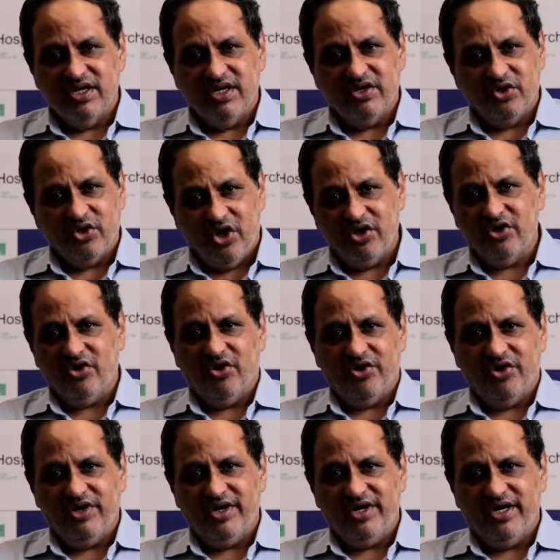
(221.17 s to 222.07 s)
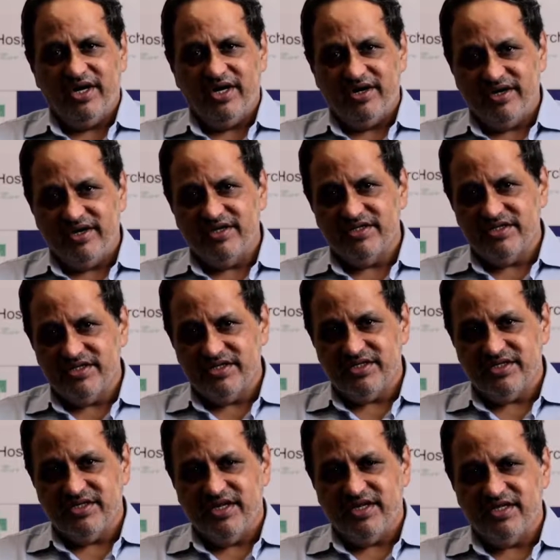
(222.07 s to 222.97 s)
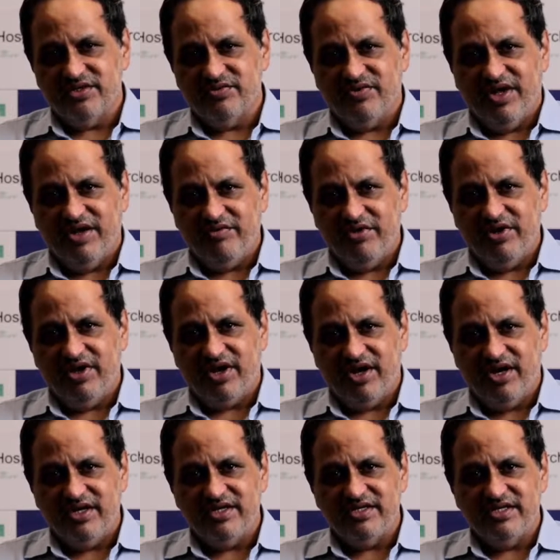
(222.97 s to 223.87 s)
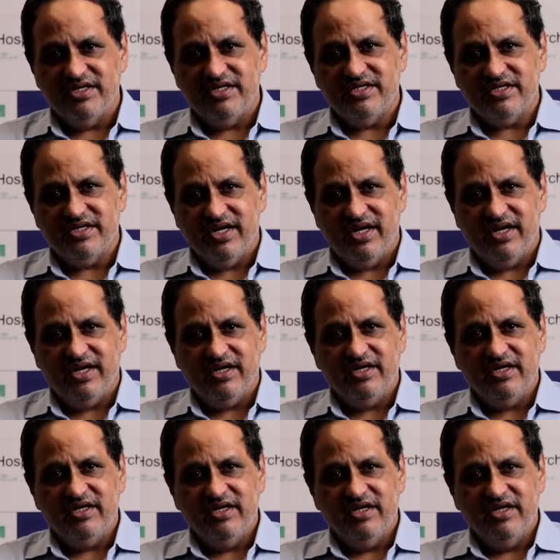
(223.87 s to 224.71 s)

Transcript: non-coronary artery disease, that is valvular heart disease and